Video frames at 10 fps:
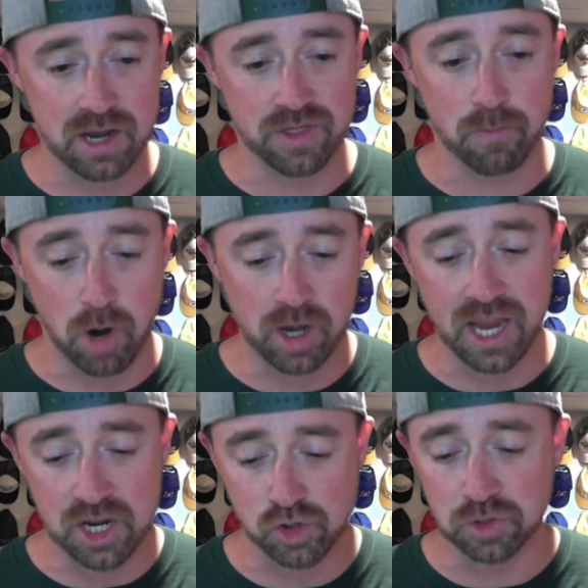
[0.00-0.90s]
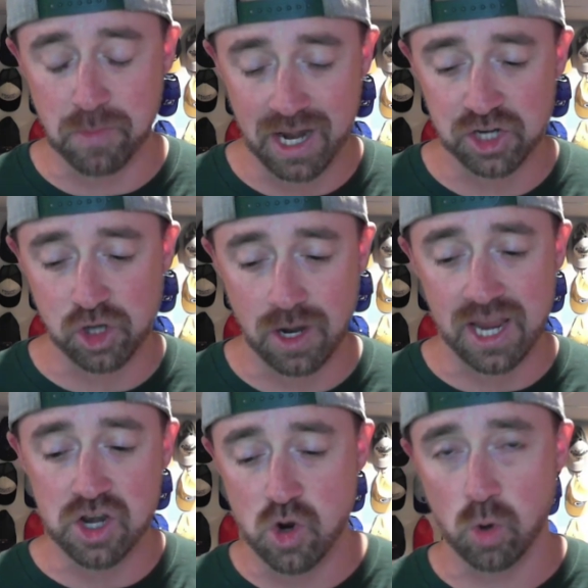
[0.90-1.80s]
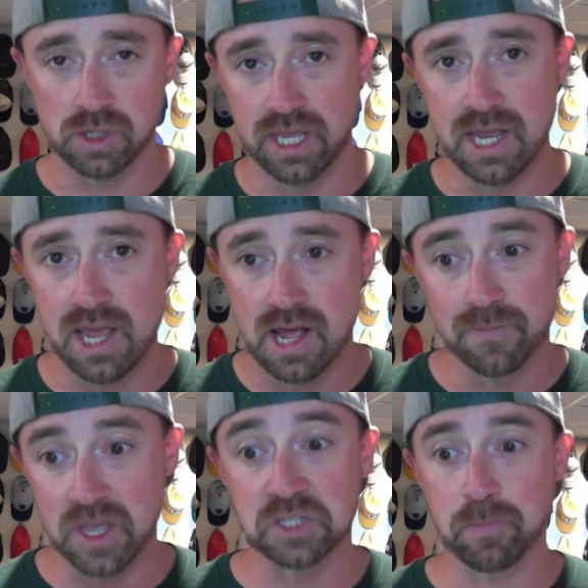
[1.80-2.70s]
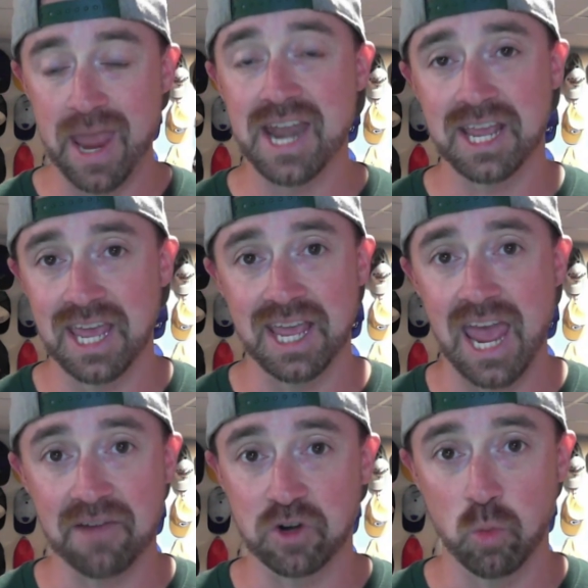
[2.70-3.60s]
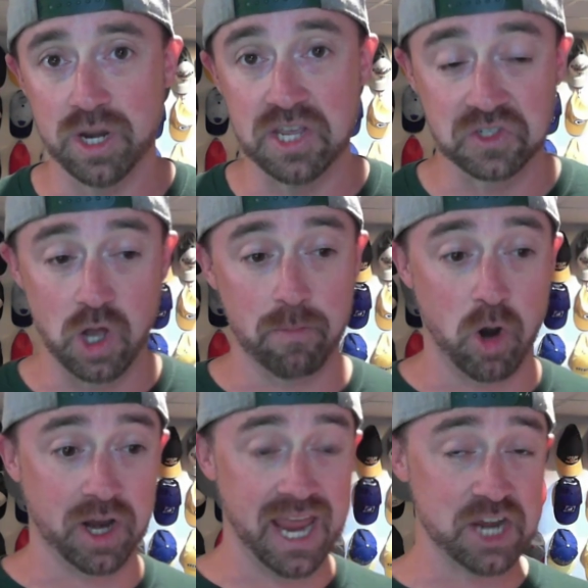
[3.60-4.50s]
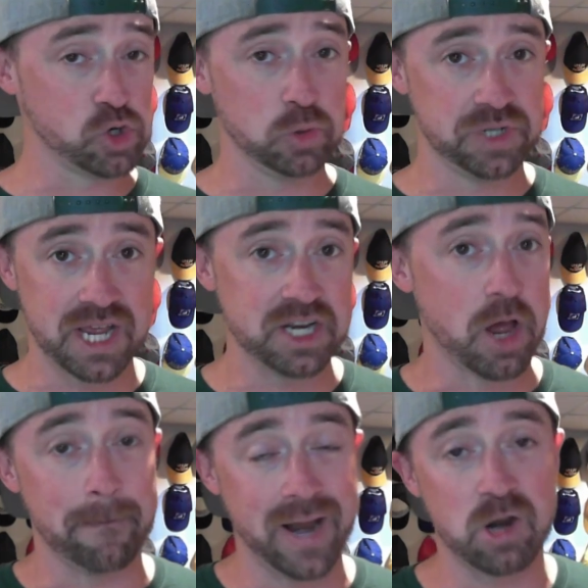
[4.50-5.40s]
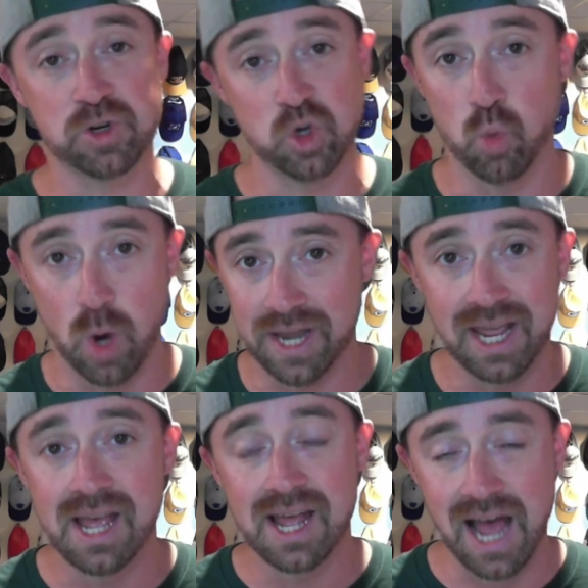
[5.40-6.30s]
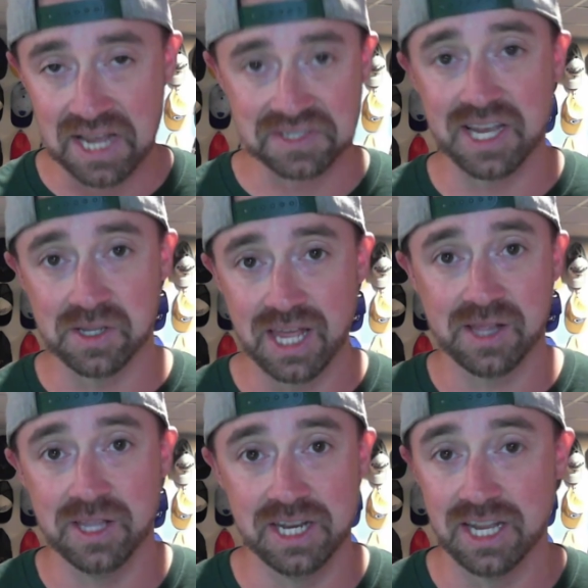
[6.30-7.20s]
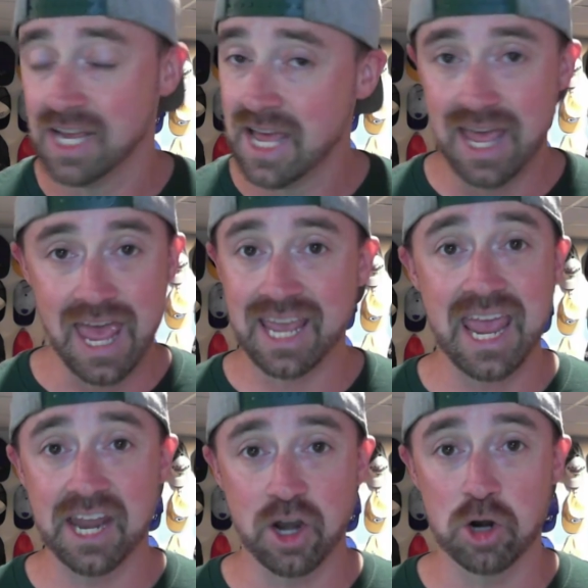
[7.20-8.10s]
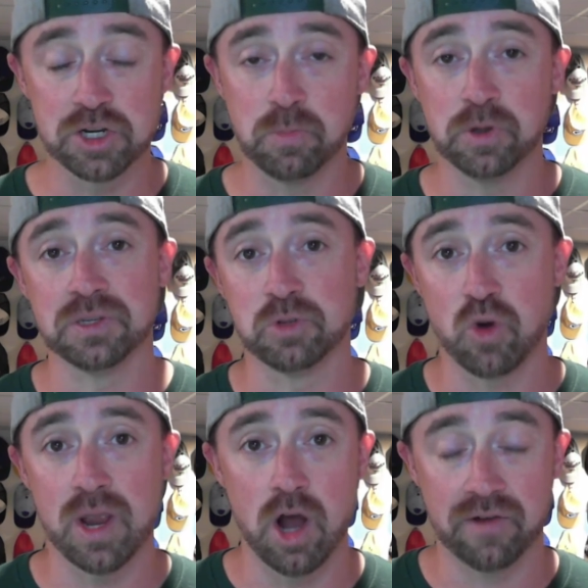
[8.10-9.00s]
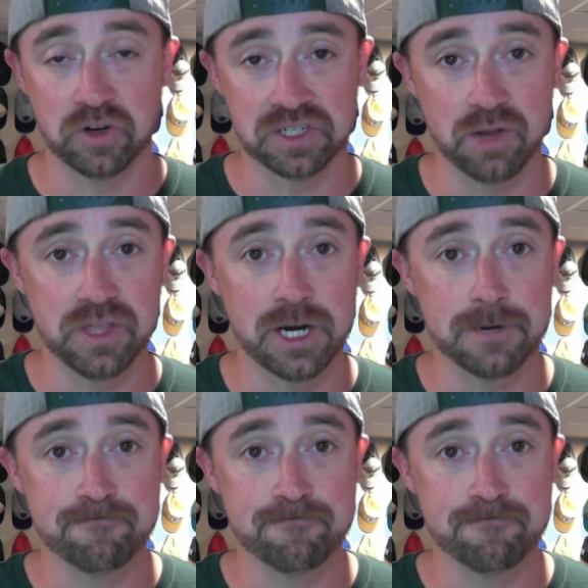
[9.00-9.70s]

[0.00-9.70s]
Mark Andrews manager in your league is panicking after what he saw Mark Andrews did compared to what Isaiah Likely did. It can't hurt to put some trade offers out there.